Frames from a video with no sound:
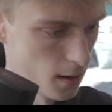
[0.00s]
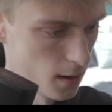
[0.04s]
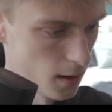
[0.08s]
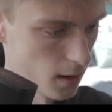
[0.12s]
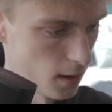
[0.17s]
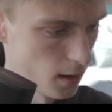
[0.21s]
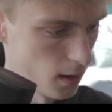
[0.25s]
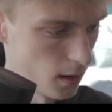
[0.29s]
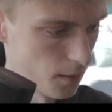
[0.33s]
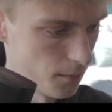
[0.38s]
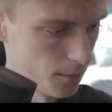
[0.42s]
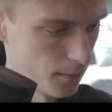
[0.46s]

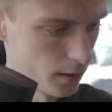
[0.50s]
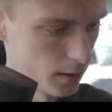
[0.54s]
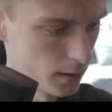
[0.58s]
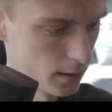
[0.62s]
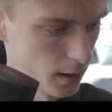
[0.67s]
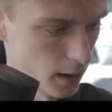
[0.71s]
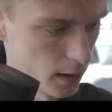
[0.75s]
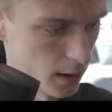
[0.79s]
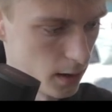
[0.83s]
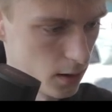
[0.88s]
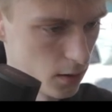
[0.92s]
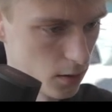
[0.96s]

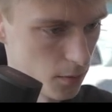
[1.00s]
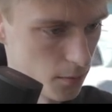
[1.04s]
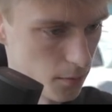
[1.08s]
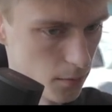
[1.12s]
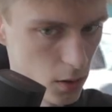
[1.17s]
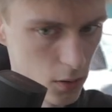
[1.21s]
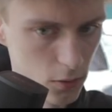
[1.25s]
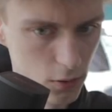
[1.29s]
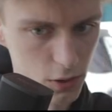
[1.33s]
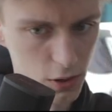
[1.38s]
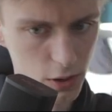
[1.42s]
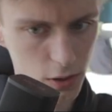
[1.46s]
Then here the
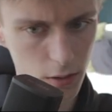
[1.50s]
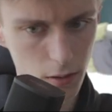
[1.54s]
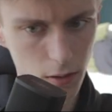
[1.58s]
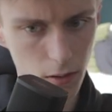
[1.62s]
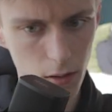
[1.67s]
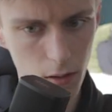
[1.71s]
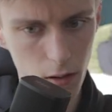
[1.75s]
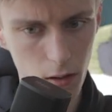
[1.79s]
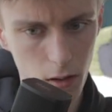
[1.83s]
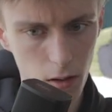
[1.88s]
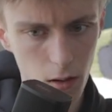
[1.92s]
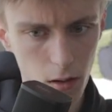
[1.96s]

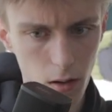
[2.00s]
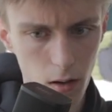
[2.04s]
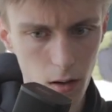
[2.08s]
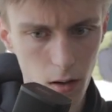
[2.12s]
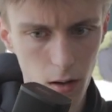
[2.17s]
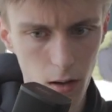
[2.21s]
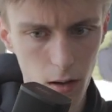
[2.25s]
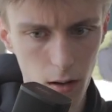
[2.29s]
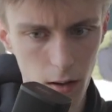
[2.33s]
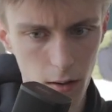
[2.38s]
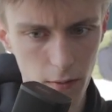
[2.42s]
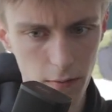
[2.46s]
motion,
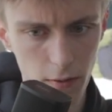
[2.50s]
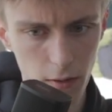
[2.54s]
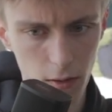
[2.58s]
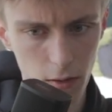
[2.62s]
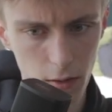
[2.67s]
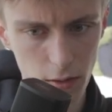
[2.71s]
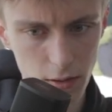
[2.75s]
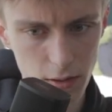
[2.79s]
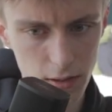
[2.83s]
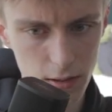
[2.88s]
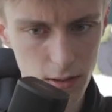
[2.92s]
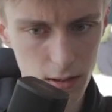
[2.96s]

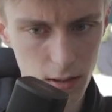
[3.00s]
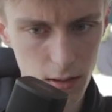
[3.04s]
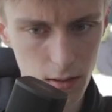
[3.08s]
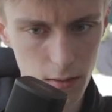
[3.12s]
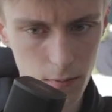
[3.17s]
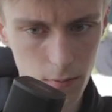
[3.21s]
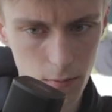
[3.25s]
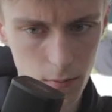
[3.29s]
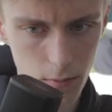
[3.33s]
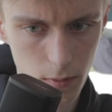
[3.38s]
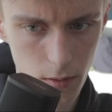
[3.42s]
velocity,